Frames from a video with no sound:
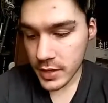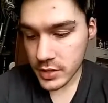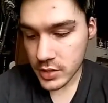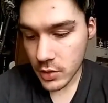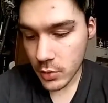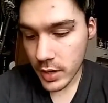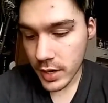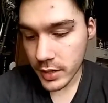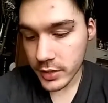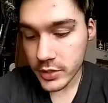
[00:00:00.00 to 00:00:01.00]

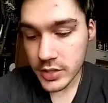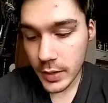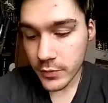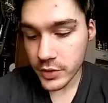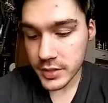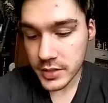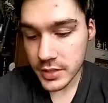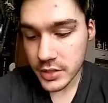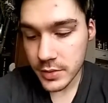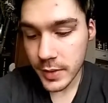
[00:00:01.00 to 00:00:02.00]
So, good time for
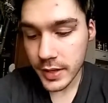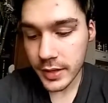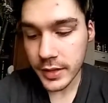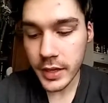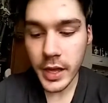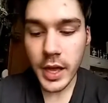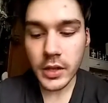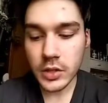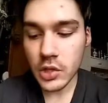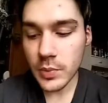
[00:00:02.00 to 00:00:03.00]
decision making.
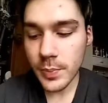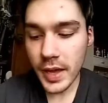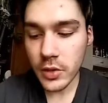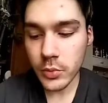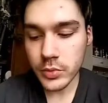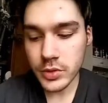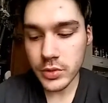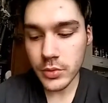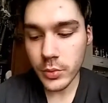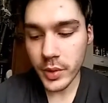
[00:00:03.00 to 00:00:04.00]
Look back
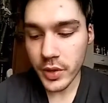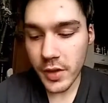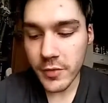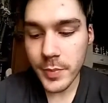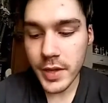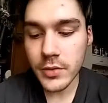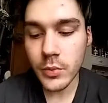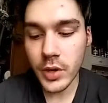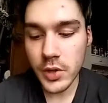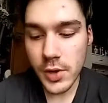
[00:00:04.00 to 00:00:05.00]
to where you have been,
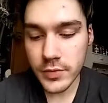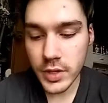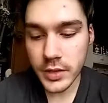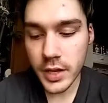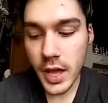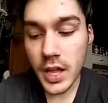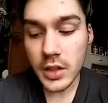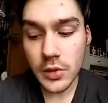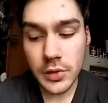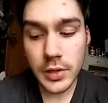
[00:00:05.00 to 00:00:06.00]
what you have done.
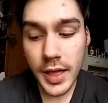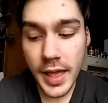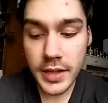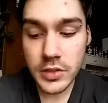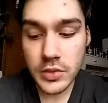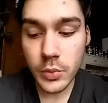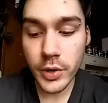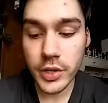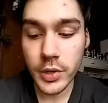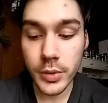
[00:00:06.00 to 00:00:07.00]
Look ahead to
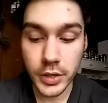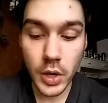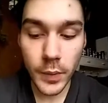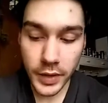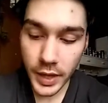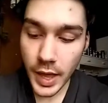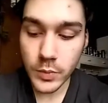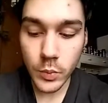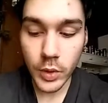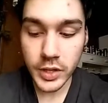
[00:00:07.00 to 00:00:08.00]
where you are going
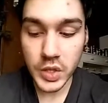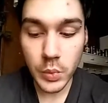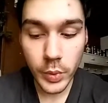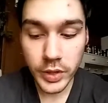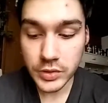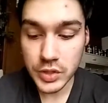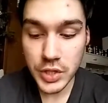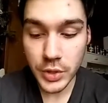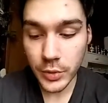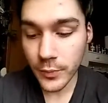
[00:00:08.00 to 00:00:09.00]
and what you will
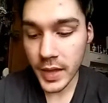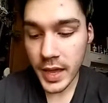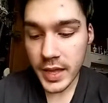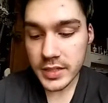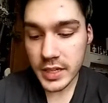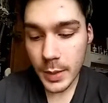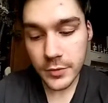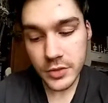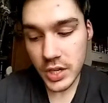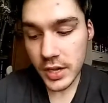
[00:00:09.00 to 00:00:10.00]
do. Time
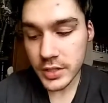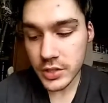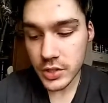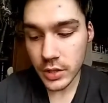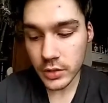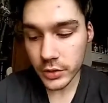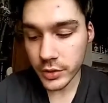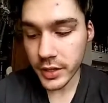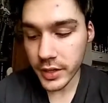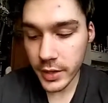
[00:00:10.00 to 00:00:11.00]
of change,
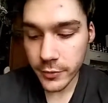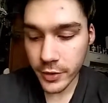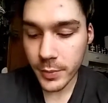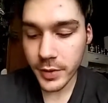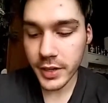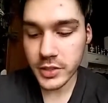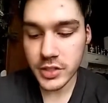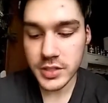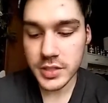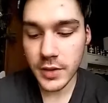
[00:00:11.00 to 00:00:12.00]
learning of
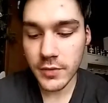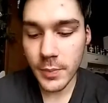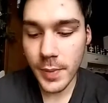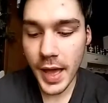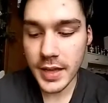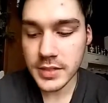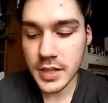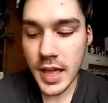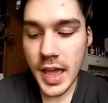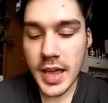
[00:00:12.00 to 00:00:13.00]
repercussions of the
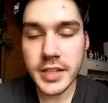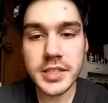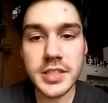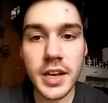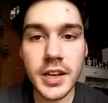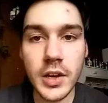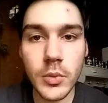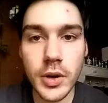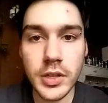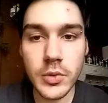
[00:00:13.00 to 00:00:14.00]
past, and deciding
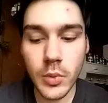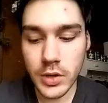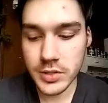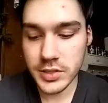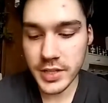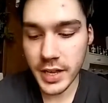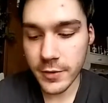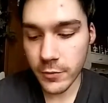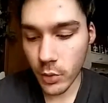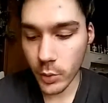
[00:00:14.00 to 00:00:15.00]
on what you want to
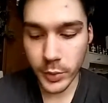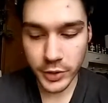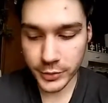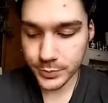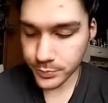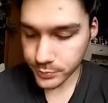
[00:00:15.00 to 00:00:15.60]
take forward